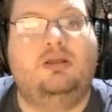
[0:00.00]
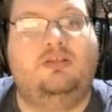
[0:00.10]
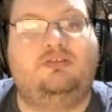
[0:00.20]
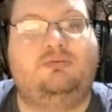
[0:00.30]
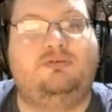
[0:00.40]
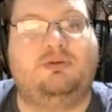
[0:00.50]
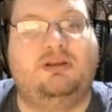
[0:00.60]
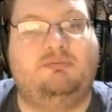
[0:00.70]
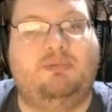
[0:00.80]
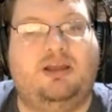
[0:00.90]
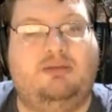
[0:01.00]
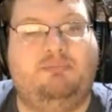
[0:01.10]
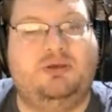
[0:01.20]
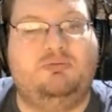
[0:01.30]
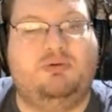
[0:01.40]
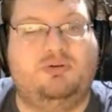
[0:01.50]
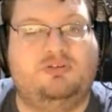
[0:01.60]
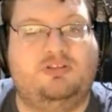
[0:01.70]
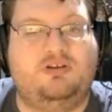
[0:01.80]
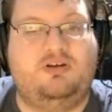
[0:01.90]
This was written by Bill
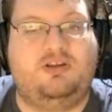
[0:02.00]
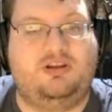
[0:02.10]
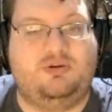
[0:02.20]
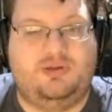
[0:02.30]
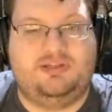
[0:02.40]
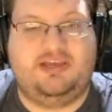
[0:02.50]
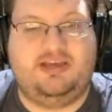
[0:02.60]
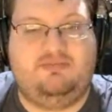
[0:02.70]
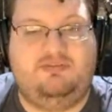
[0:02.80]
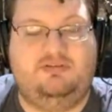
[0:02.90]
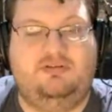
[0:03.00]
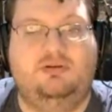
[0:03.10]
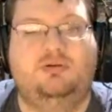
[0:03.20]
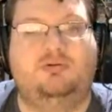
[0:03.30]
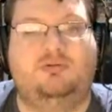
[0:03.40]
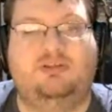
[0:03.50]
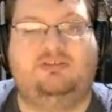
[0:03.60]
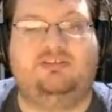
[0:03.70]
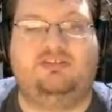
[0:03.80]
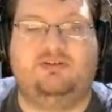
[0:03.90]
Rosenthal and Noah Taft, who
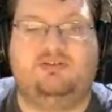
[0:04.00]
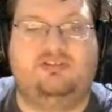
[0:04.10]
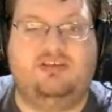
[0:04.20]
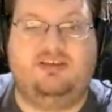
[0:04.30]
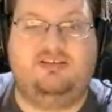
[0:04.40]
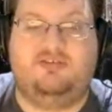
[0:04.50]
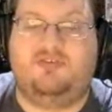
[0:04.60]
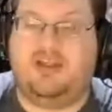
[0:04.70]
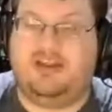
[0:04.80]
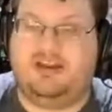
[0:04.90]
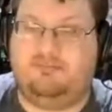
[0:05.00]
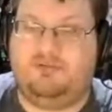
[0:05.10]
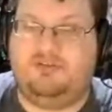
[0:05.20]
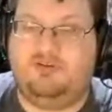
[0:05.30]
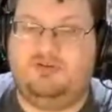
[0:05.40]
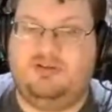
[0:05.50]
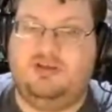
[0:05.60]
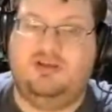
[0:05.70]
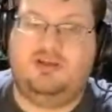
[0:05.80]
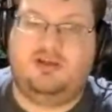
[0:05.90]
this is their 6th of 8 episode.
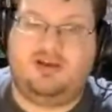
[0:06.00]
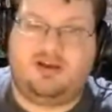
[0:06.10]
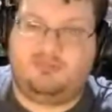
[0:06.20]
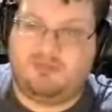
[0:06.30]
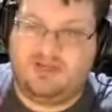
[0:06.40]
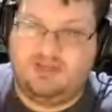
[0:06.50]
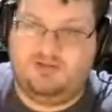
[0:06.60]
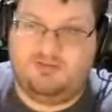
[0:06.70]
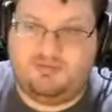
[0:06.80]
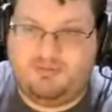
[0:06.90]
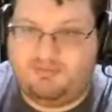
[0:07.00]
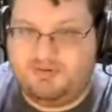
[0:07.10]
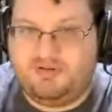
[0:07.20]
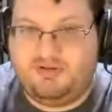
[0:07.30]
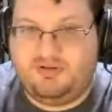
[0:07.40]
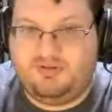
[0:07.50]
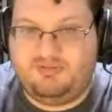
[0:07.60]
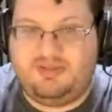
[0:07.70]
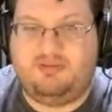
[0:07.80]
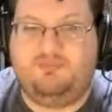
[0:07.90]
Mike, you remember
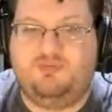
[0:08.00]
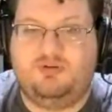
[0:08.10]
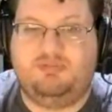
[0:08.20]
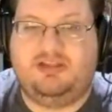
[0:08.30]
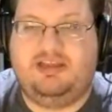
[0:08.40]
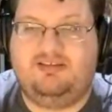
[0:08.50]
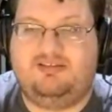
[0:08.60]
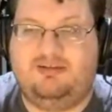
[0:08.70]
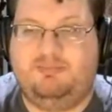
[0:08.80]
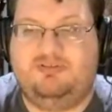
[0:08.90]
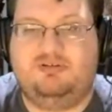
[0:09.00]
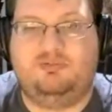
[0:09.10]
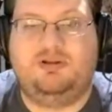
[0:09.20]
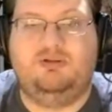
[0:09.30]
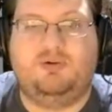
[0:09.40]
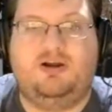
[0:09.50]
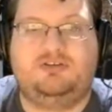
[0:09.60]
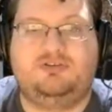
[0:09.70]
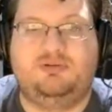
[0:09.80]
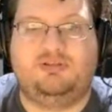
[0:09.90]
them from the last episode we
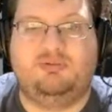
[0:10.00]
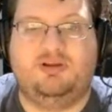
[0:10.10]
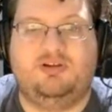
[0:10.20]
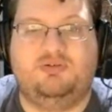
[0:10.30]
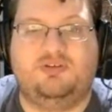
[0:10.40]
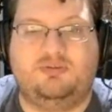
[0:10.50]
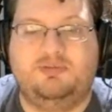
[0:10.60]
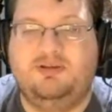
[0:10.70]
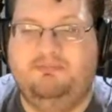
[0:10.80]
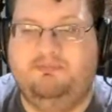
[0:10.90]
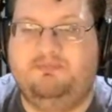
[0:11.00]
watched with 300 something?